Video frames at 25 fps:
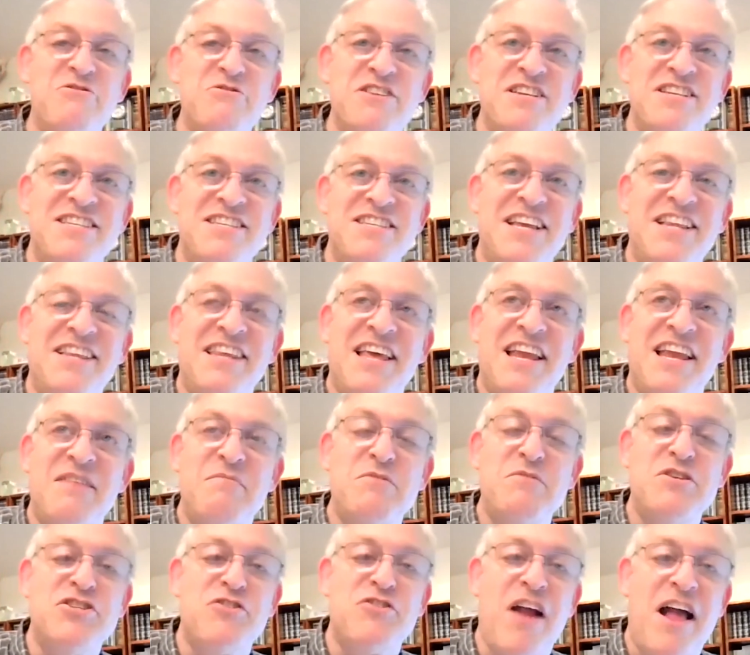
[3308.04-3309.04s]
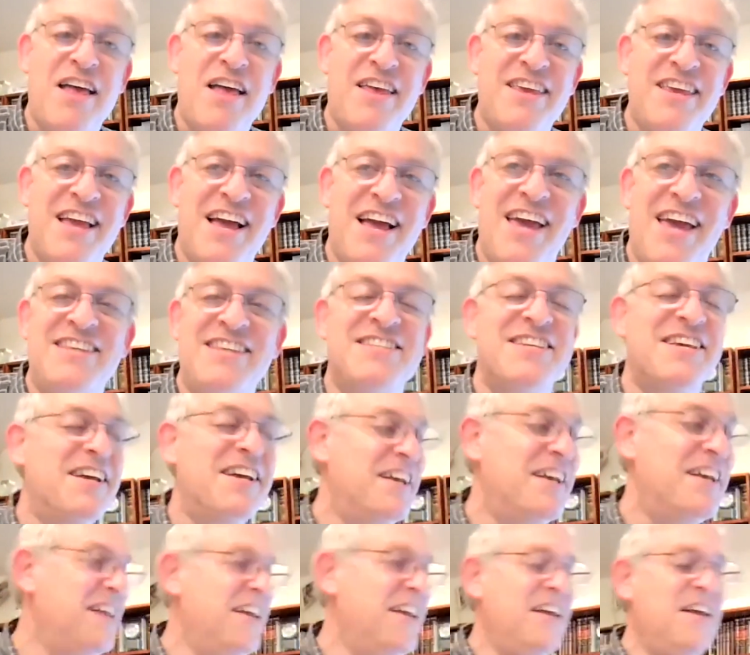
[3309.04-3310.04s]
How is it that a
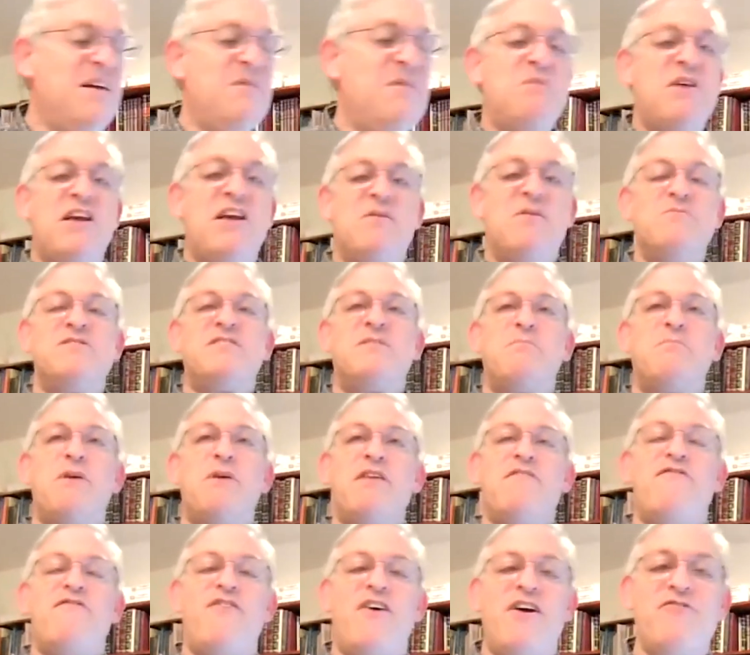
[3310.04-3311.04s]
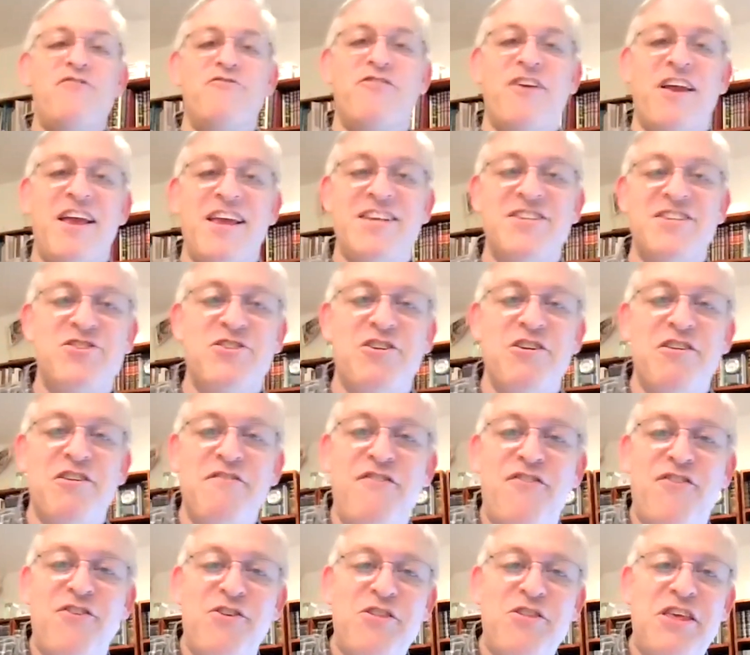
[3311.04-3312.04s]
Mizrahiite becomes the big
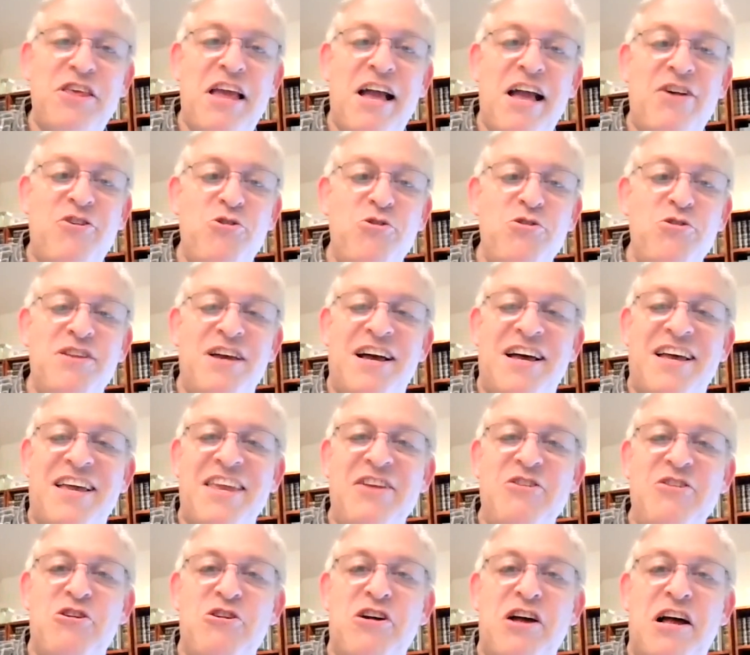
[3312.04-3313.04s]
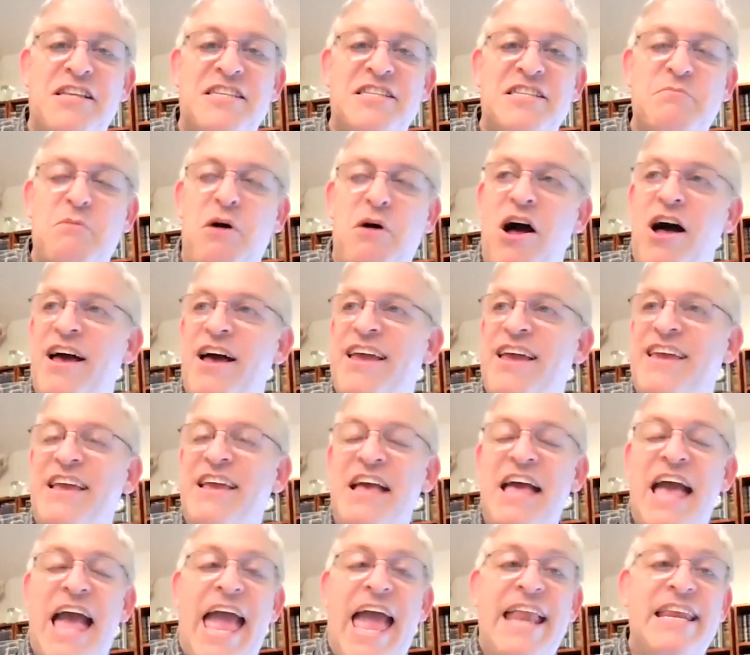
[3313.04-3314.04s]
fundraiser for the Aguda
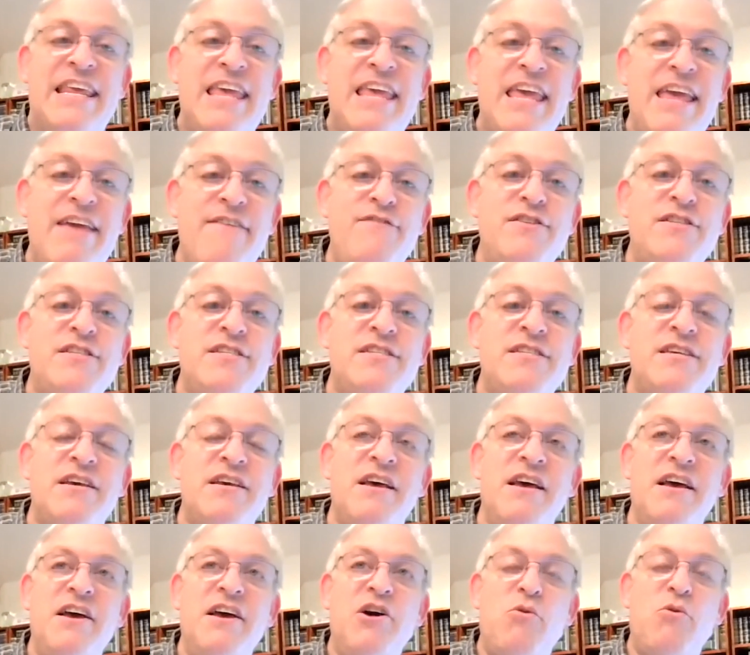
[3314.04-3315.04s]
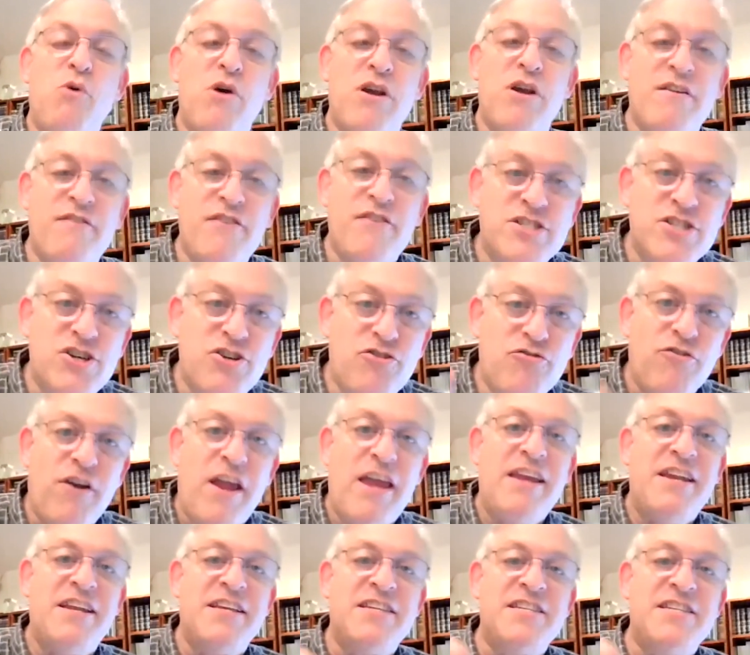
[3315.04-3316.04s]
Chinoch and gives one of his
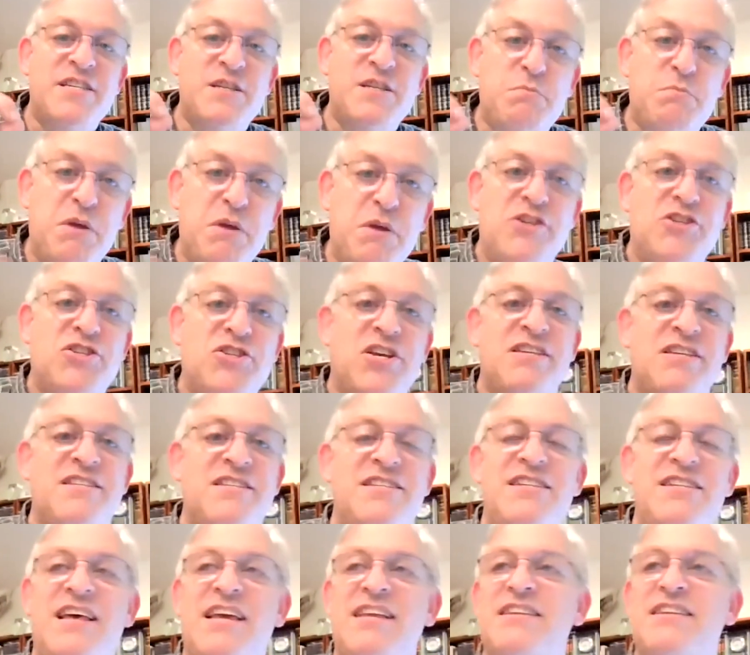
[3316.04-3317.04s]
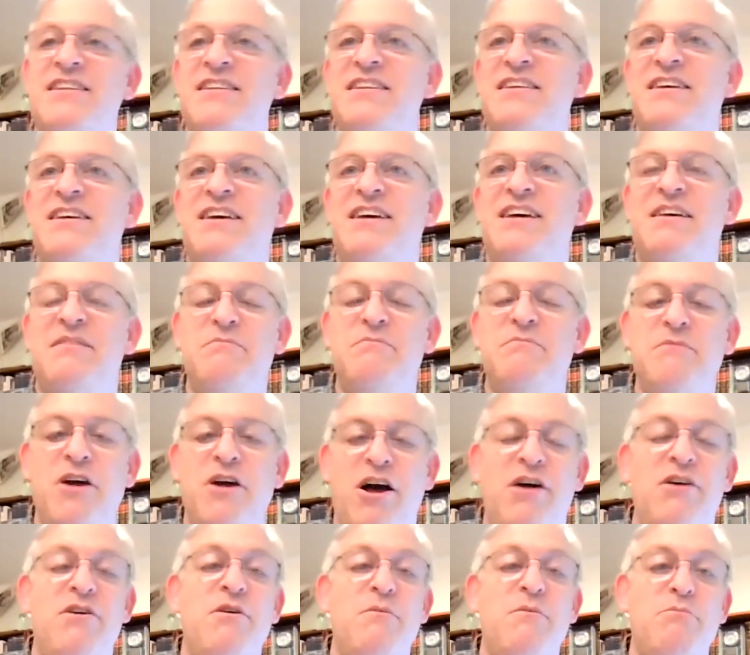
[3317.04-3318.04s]
greatest speeches that, uh,
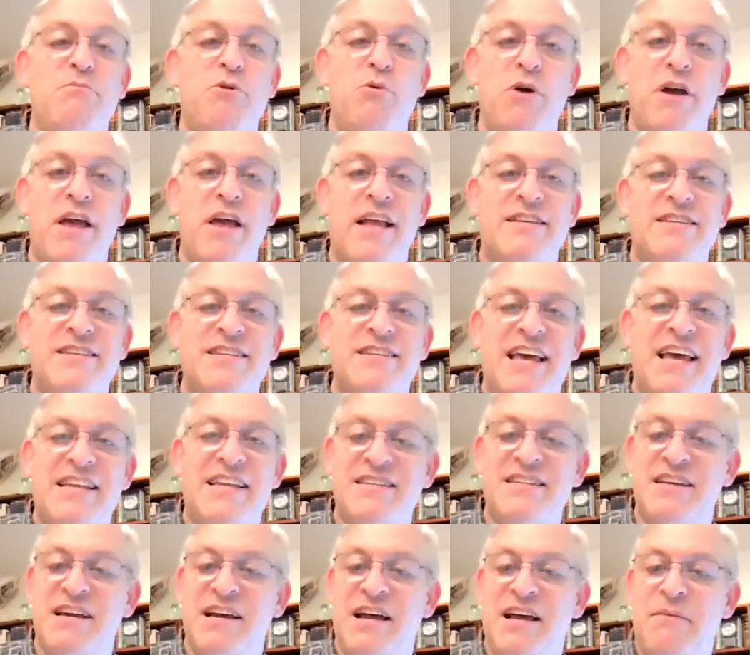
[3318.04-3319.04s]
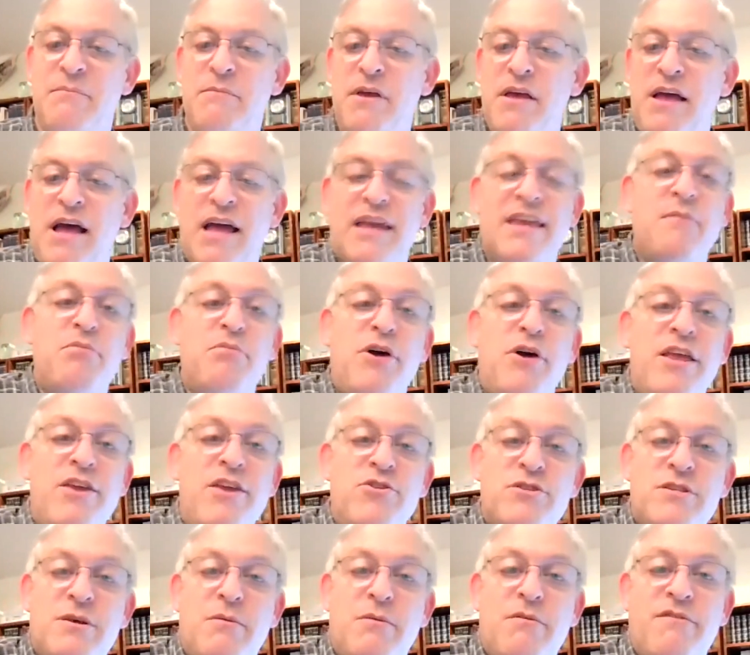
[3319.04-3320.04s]
uh, but we'll get to that. Uh, I can
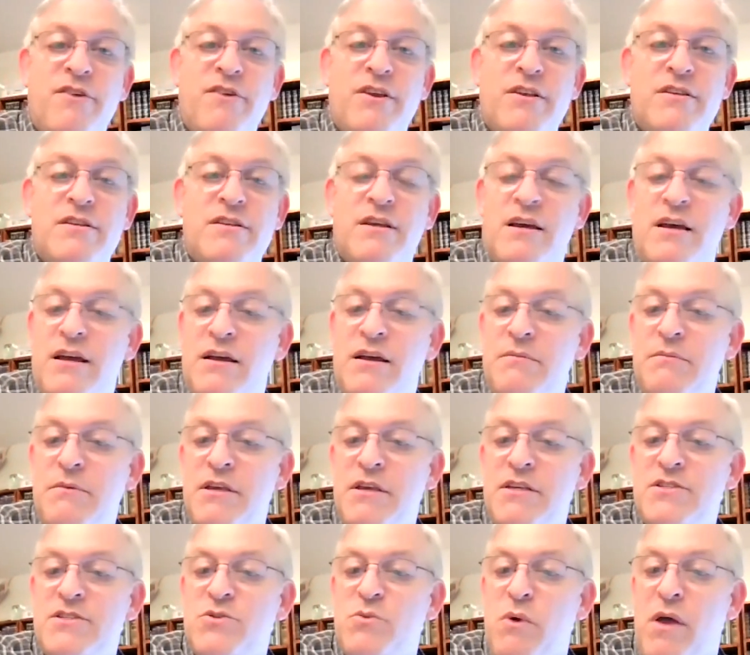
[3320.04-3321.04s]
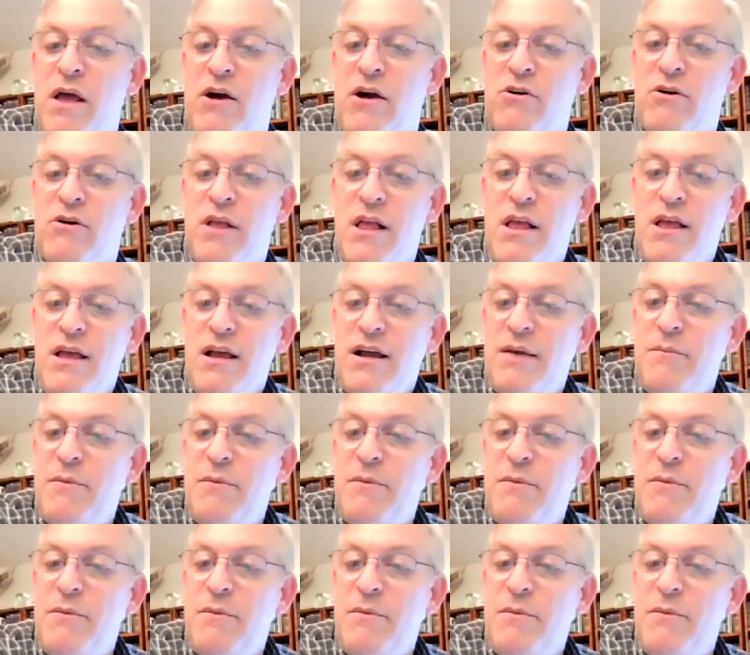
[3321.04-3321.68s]
play you some of it uh, as well.